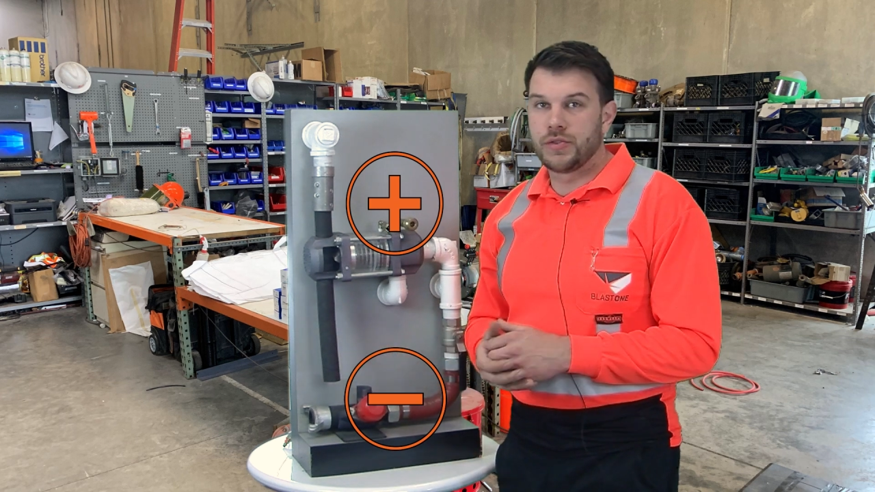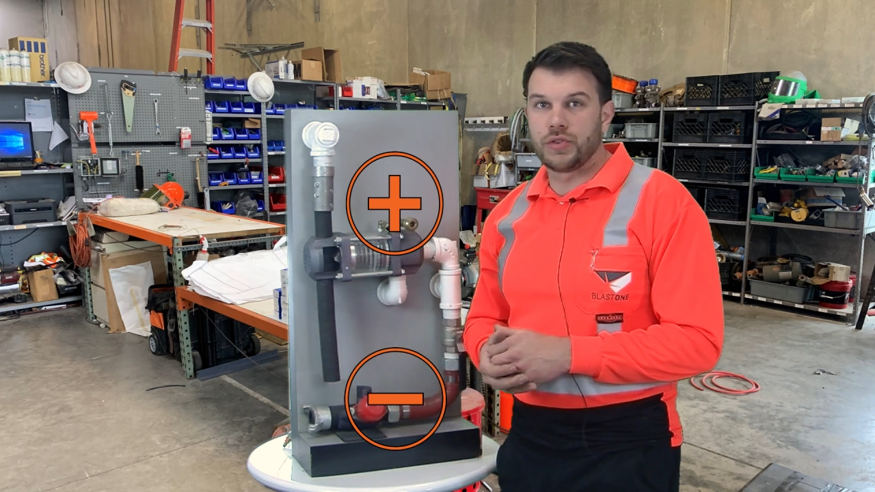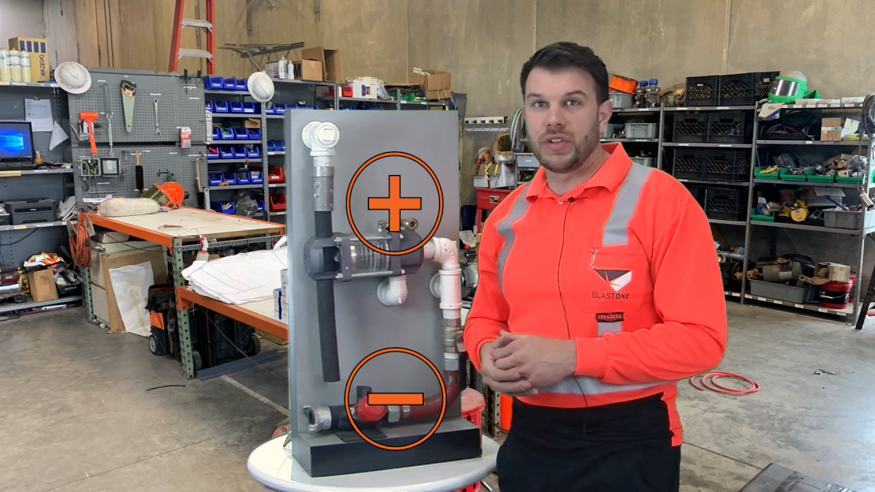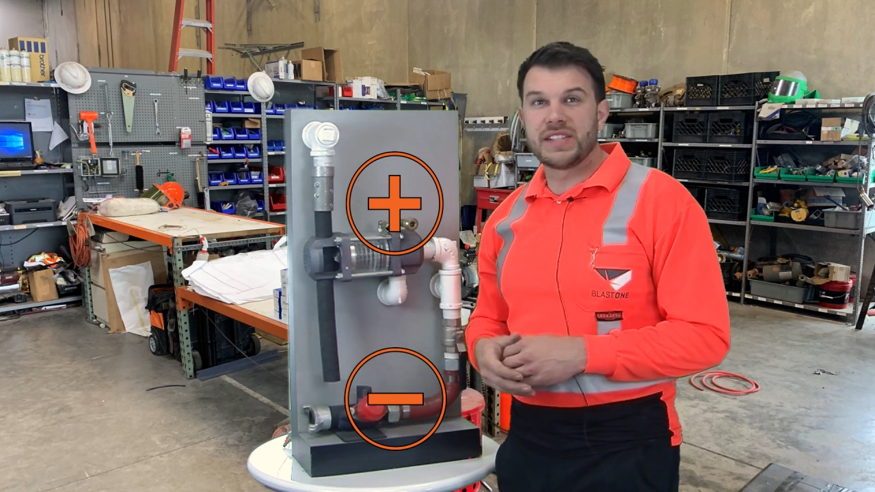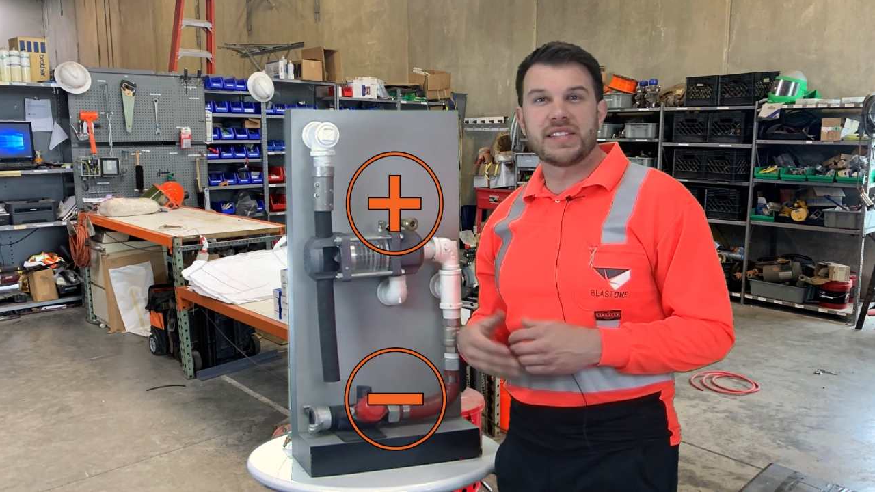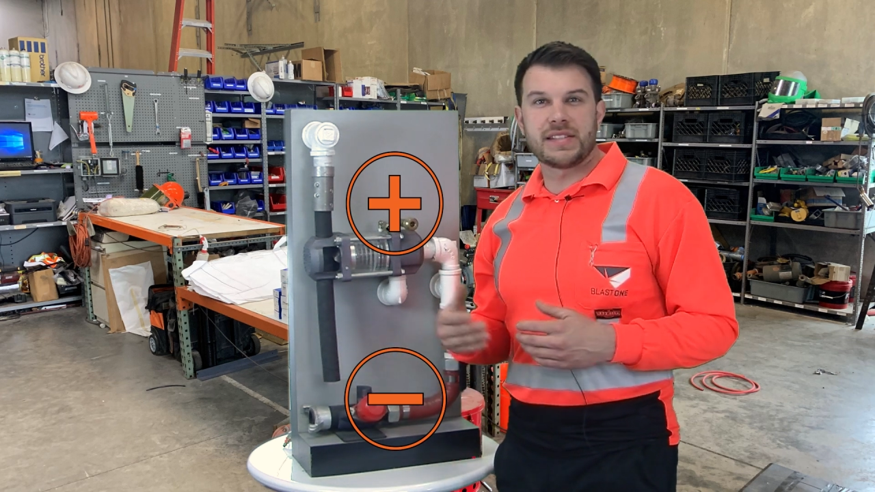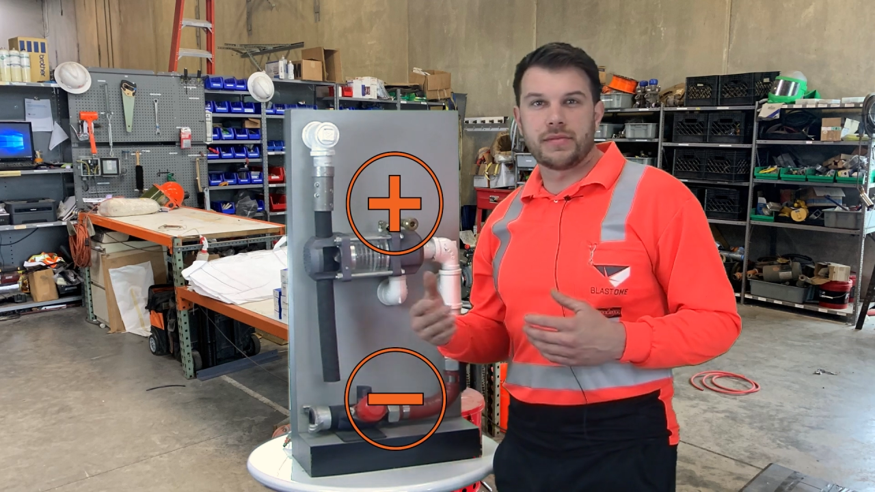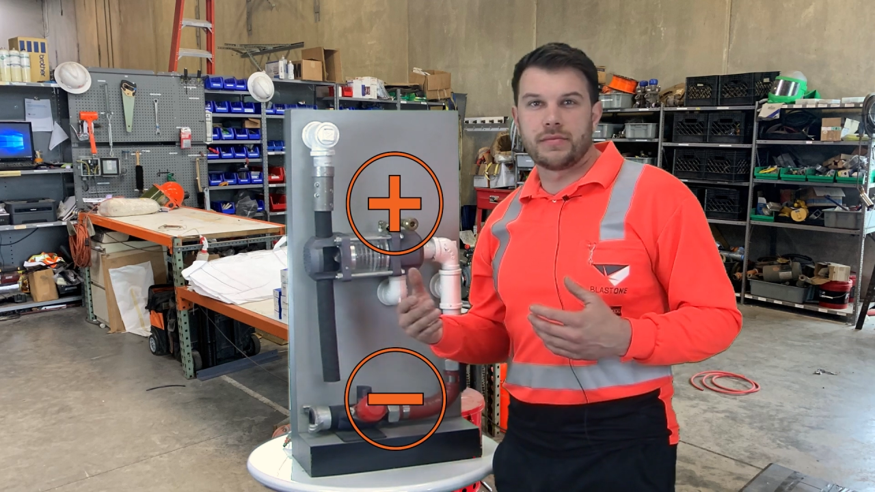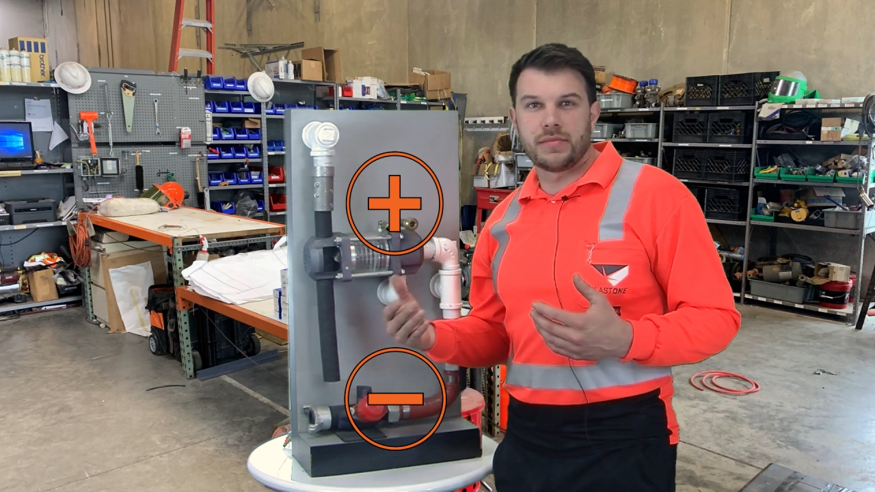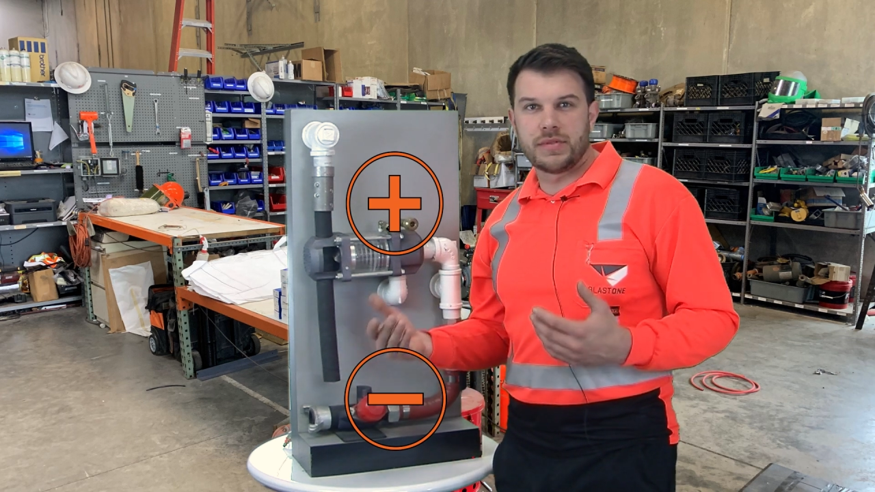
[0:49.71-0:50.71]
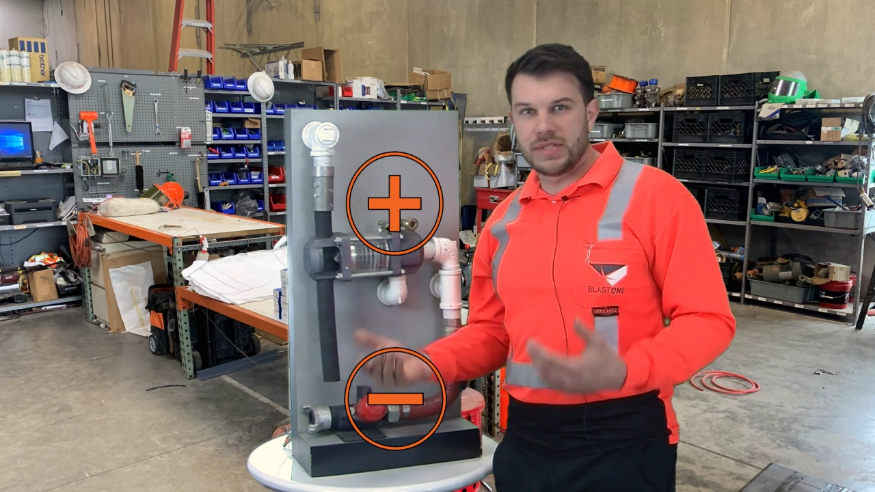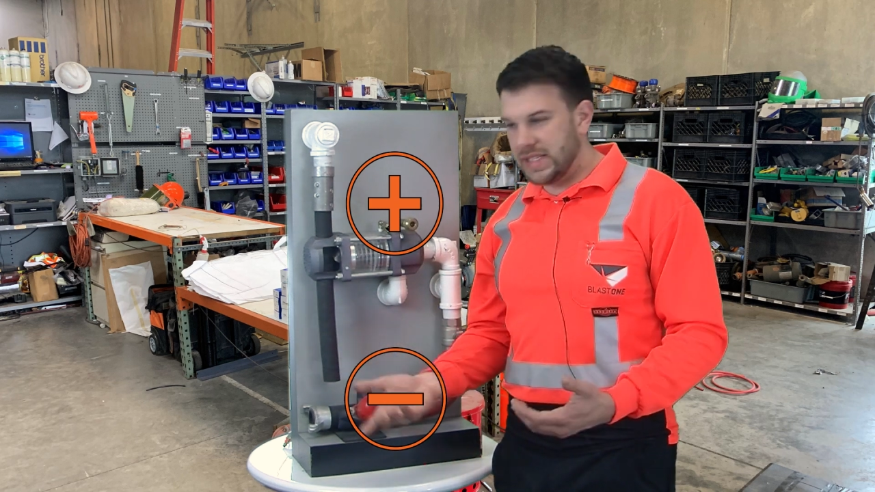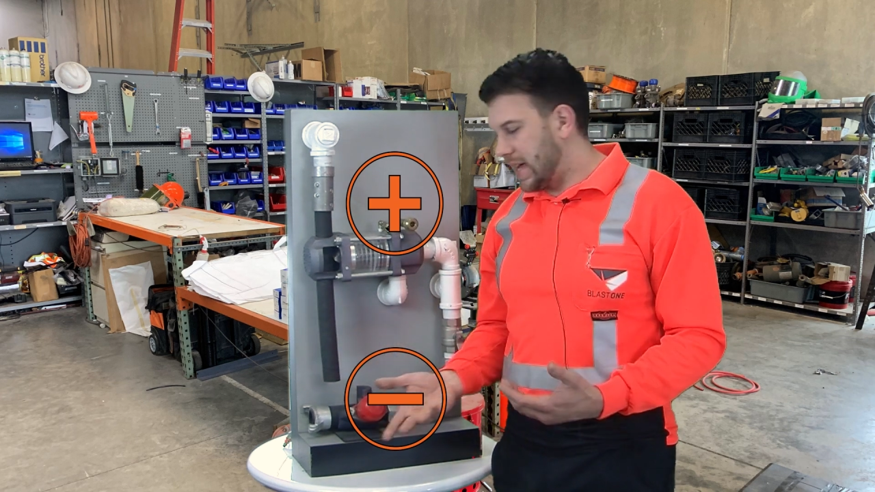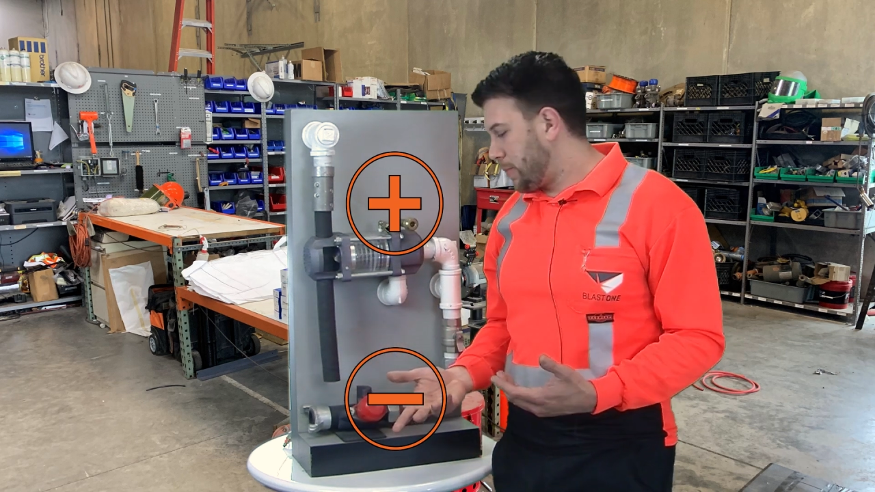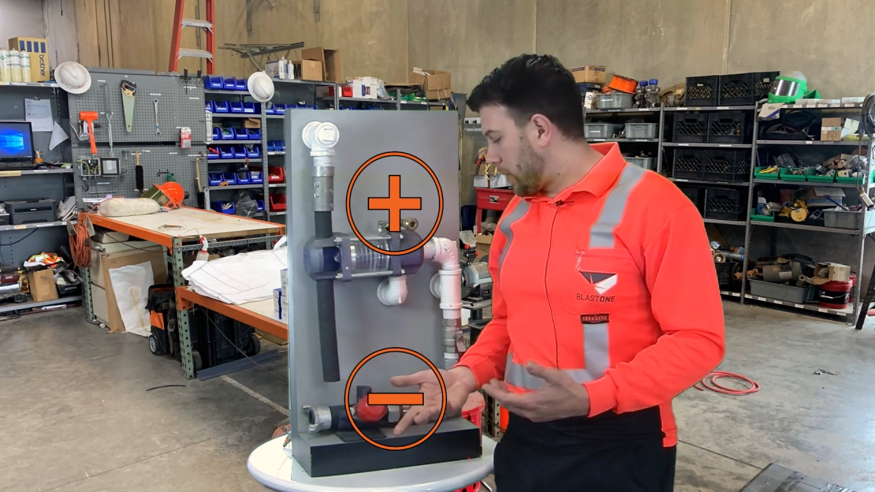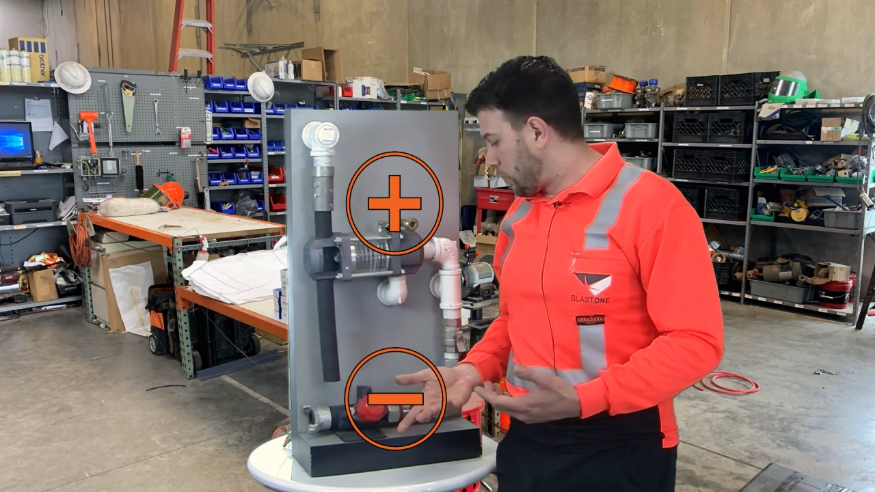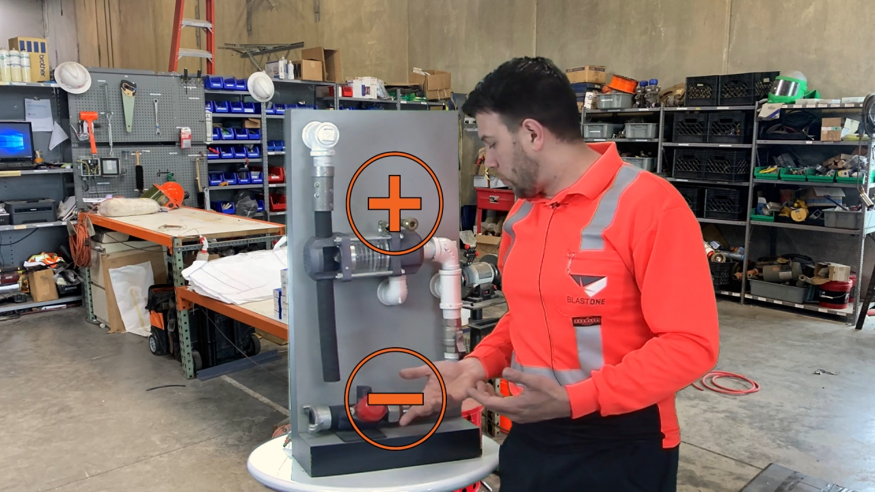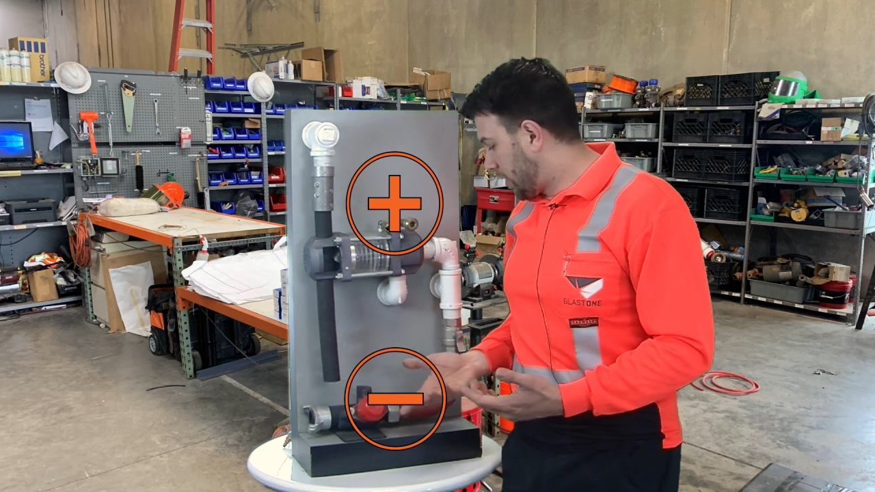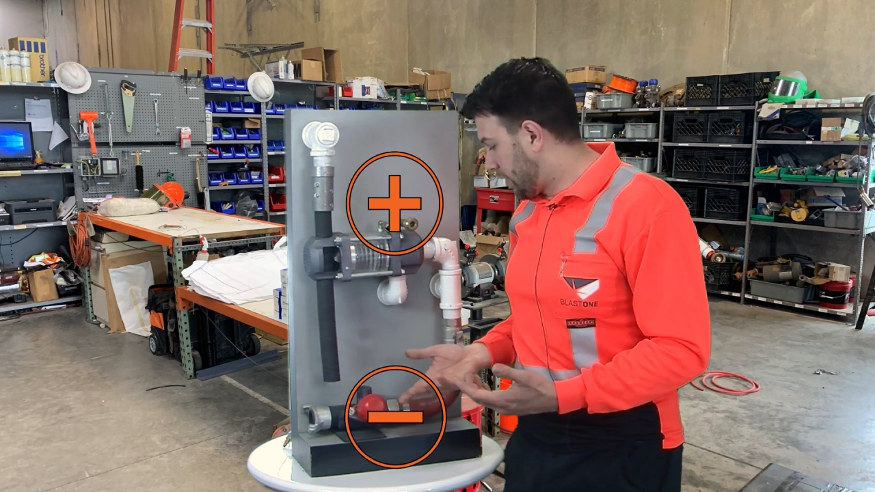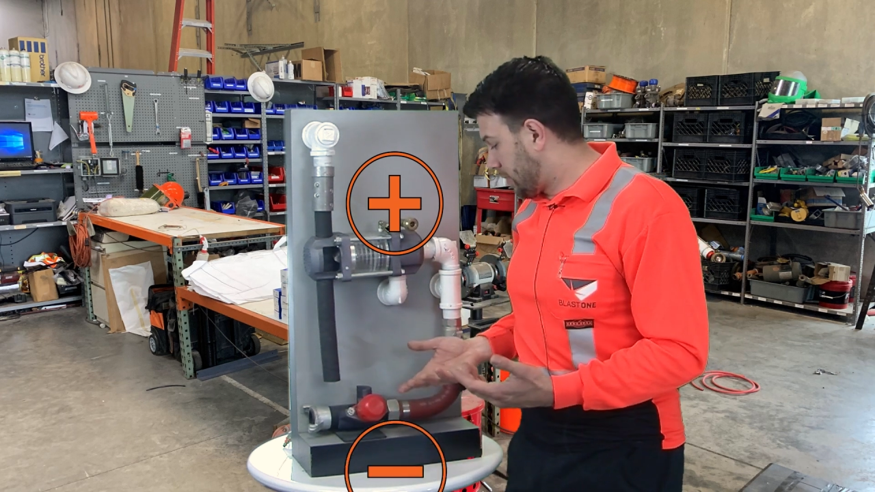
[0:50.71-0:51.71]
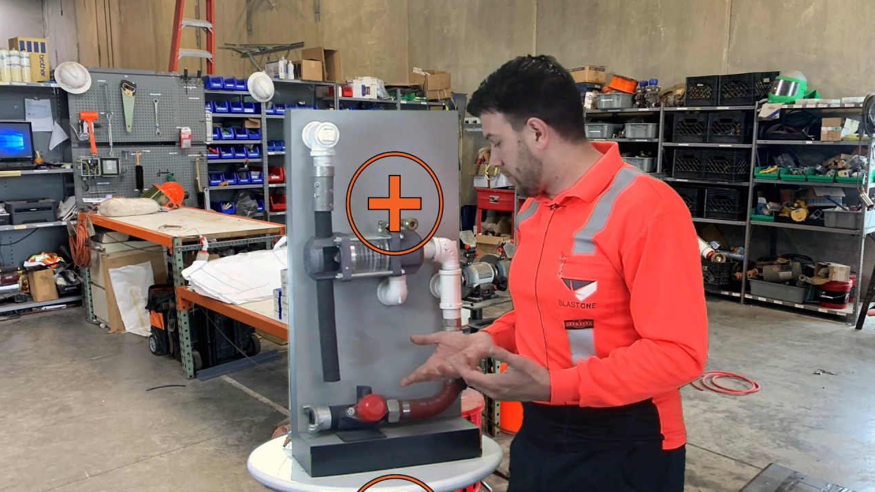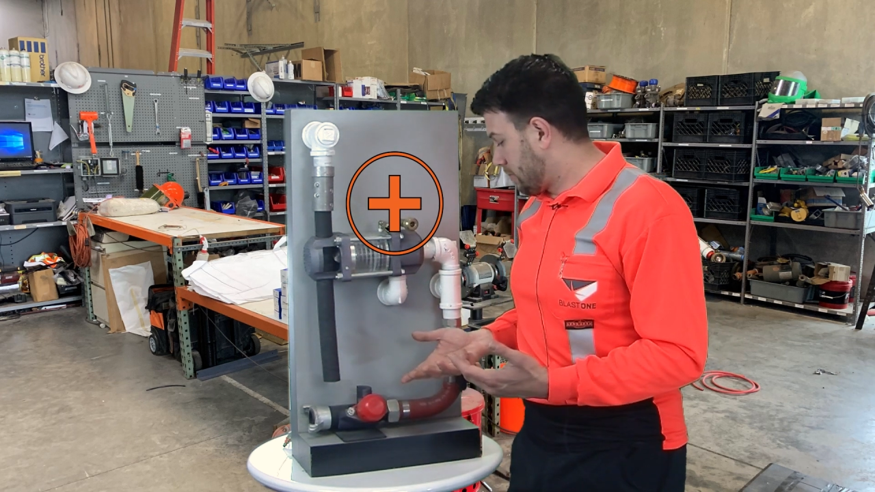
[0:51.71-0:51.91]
So let's step up with